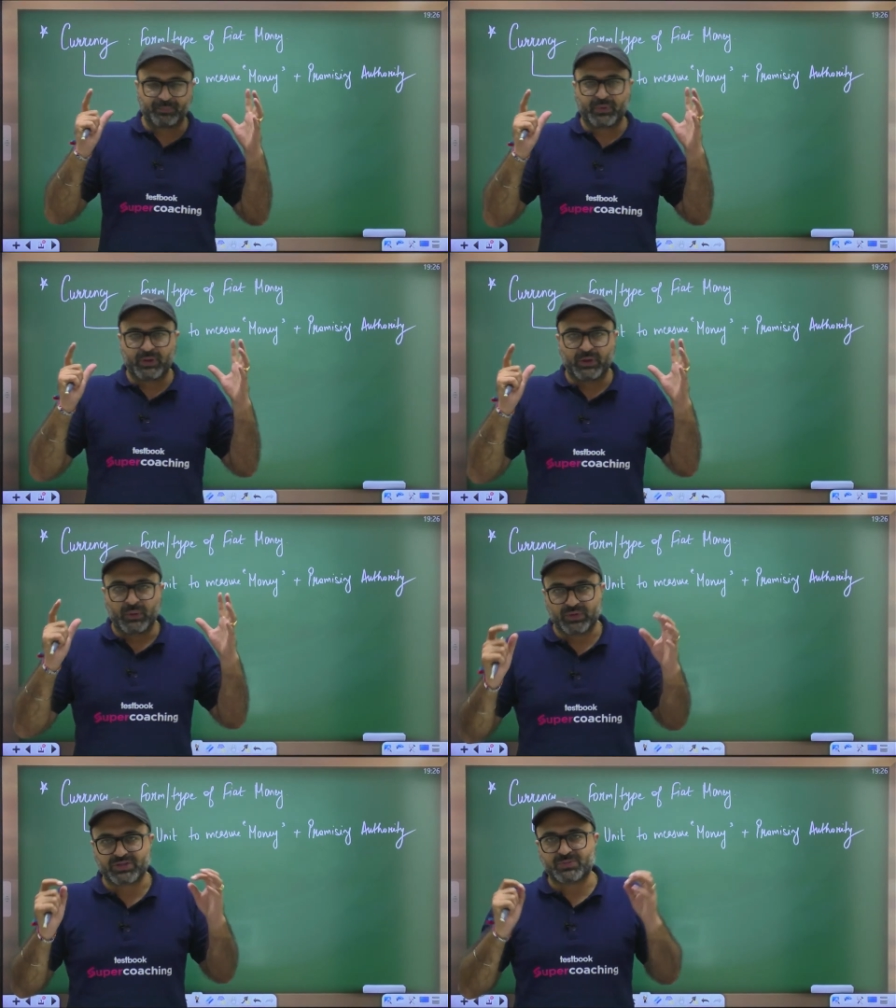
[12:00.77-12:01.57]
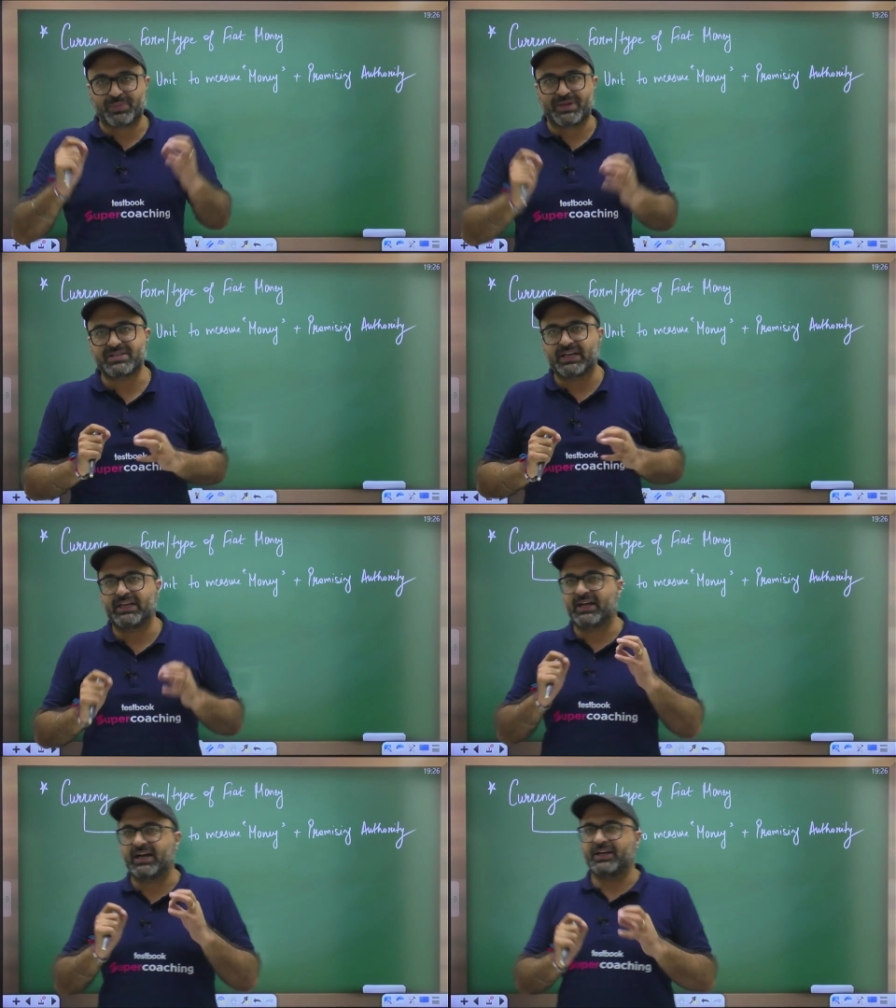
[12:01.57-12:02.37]
Which is basically a
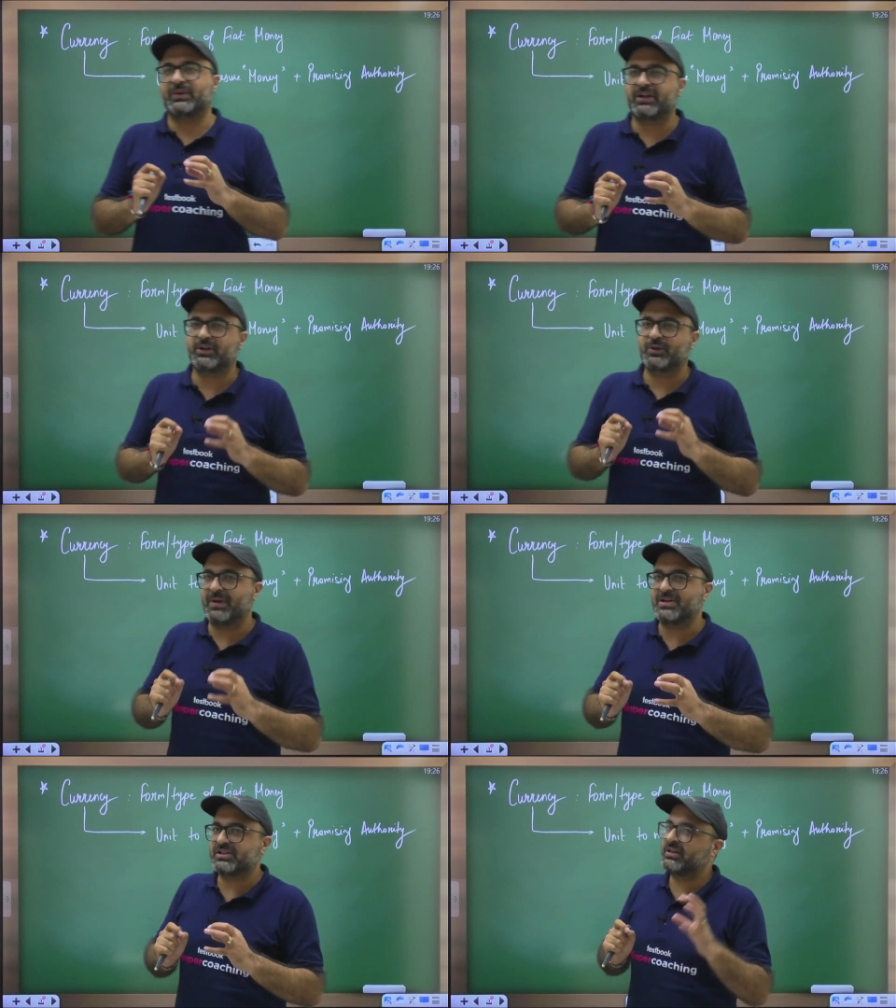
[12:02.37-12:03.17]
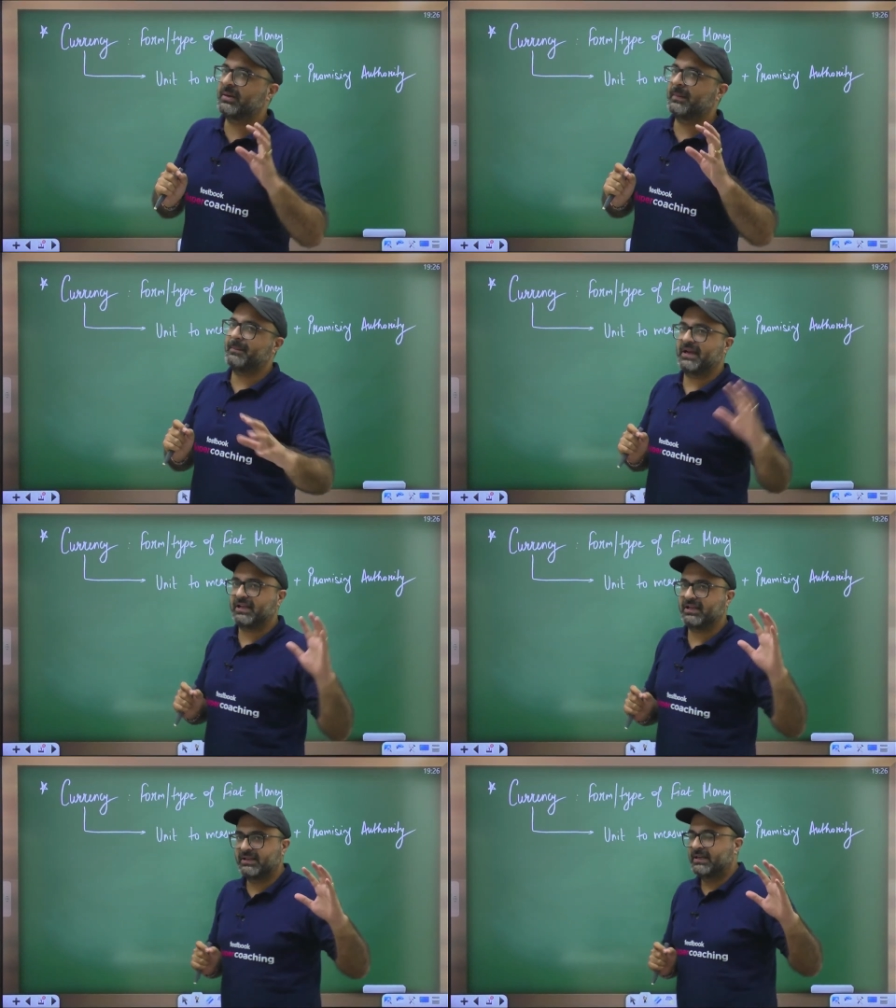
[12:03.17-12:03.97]
unit to measure money.
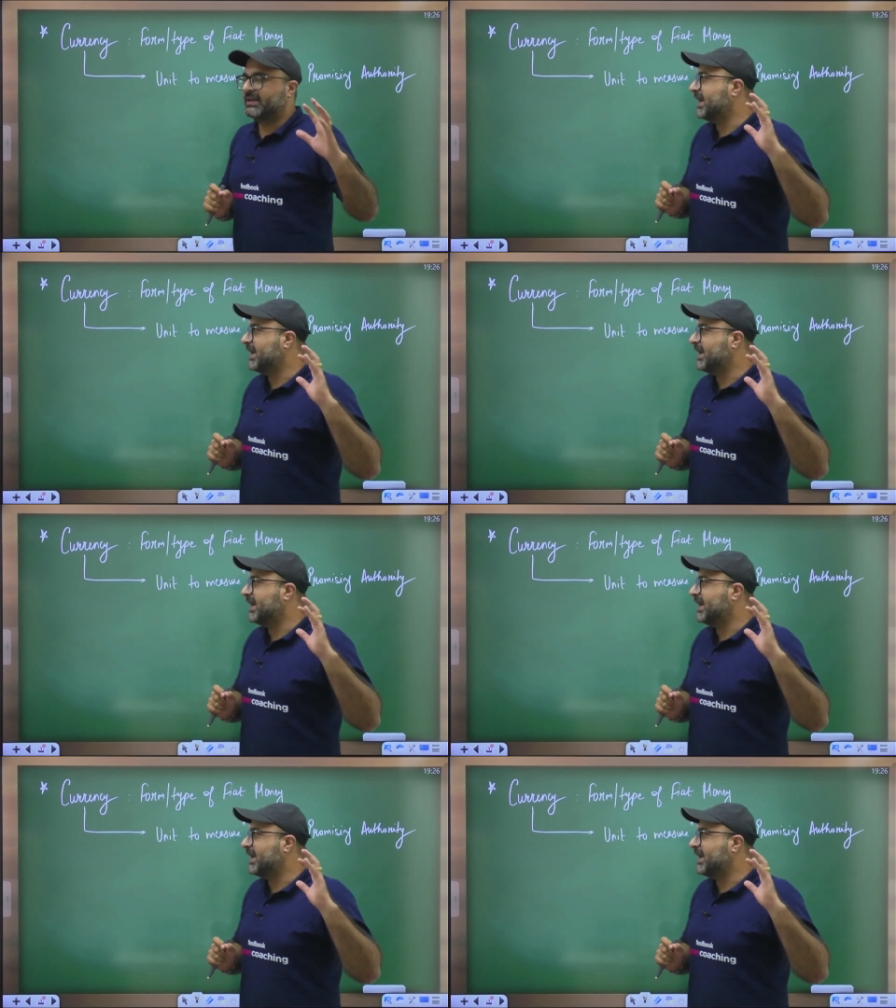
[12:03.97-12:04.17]
Now,